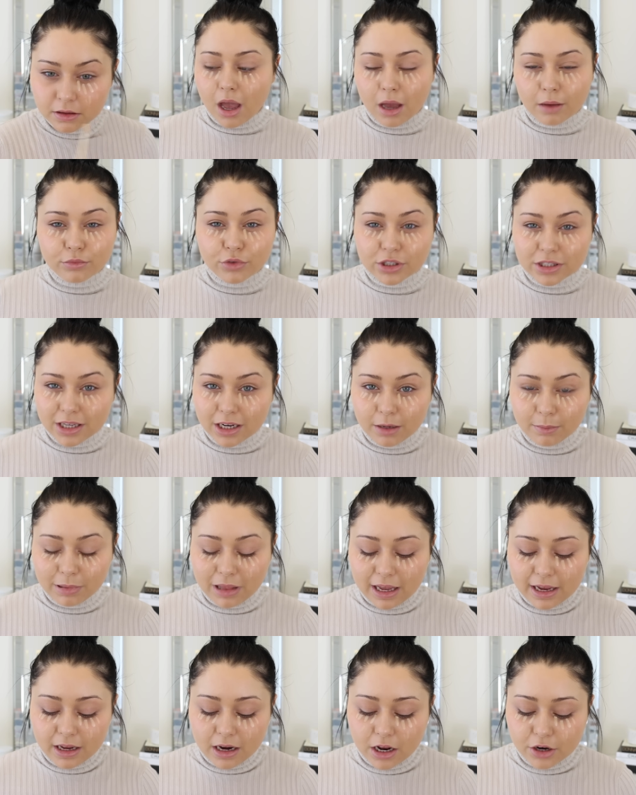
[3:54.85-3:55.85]
I'm just gonna
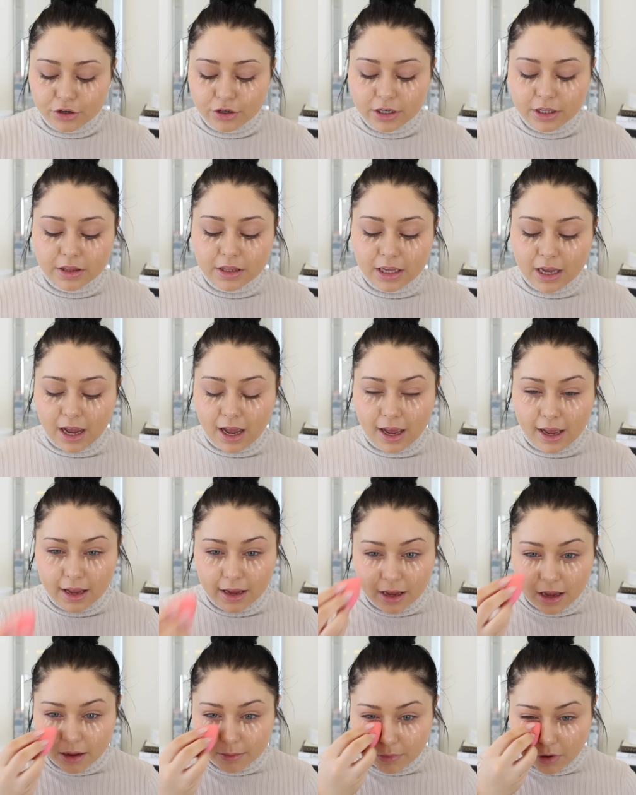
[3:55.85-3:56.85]
apply it underneath the
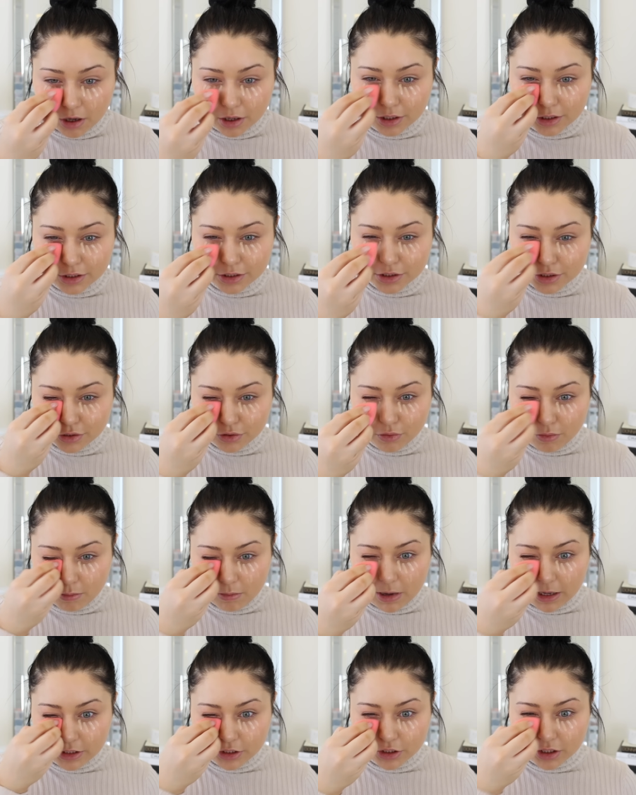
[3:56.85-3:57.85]
eye. I'm not gonna do
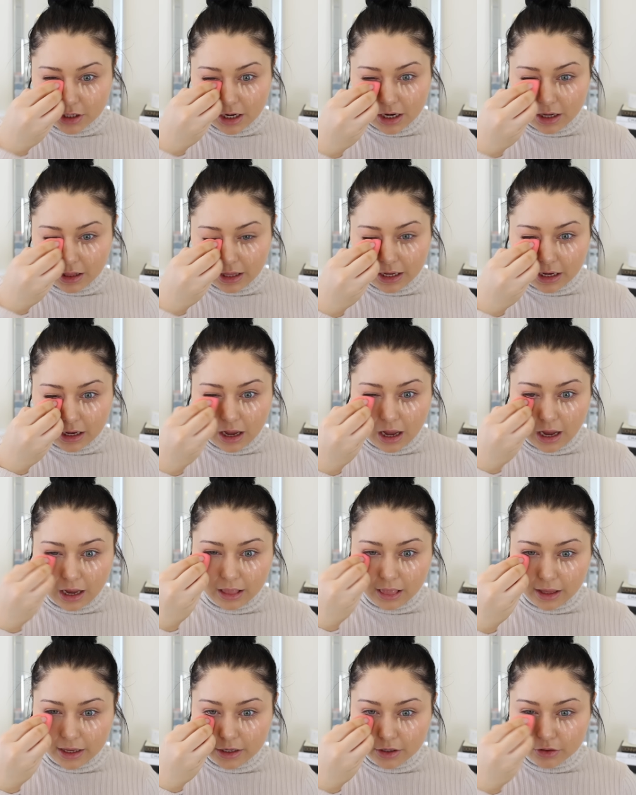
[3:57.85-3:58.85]
much kind of like
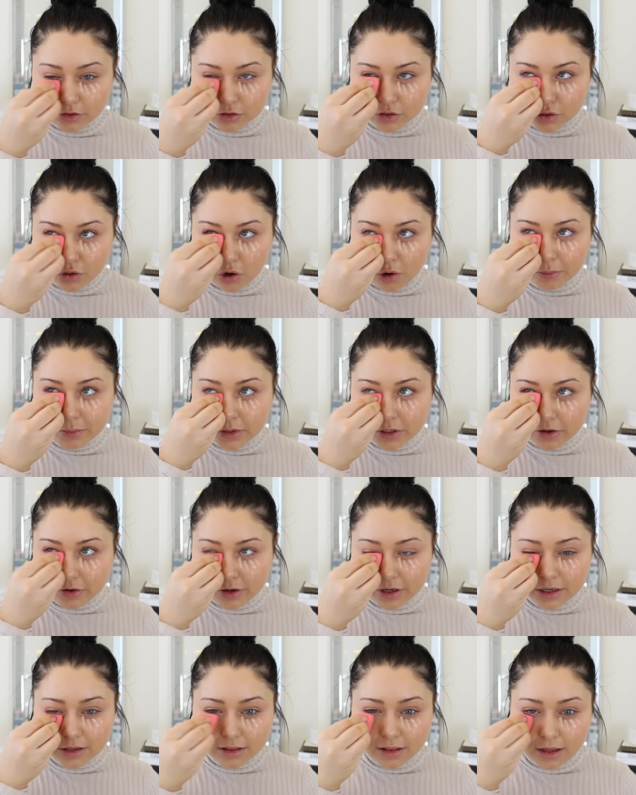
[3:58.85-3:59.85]
highlighting or sculpting or
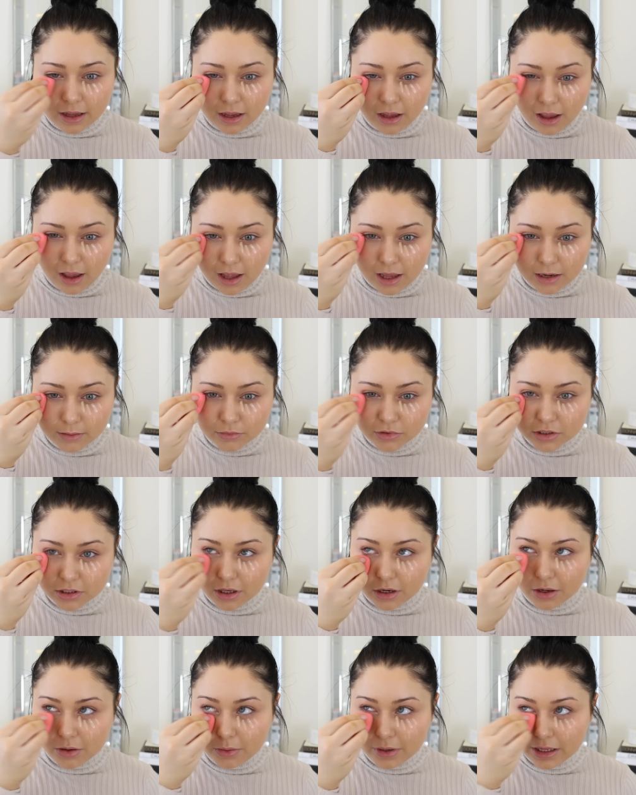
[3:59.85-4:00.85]
anything. And I'm just
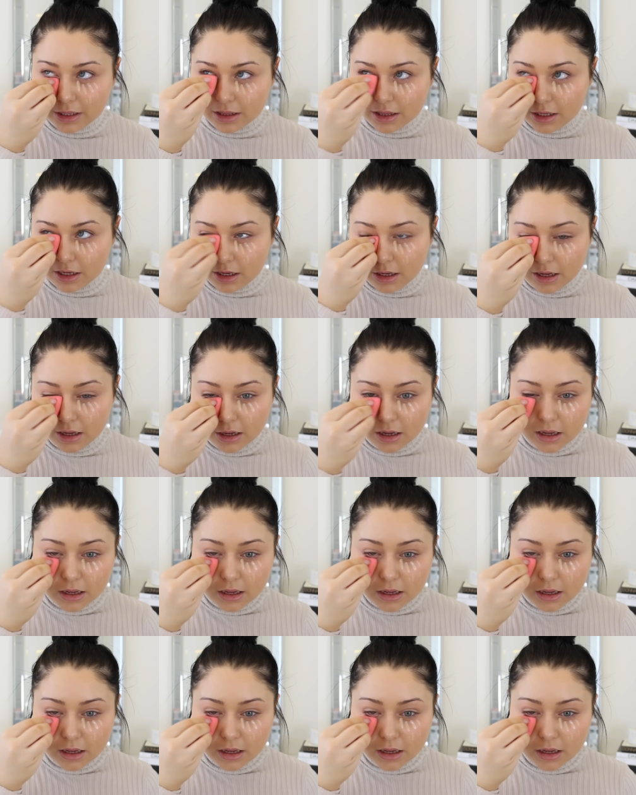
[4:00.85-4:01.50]
gonna quickly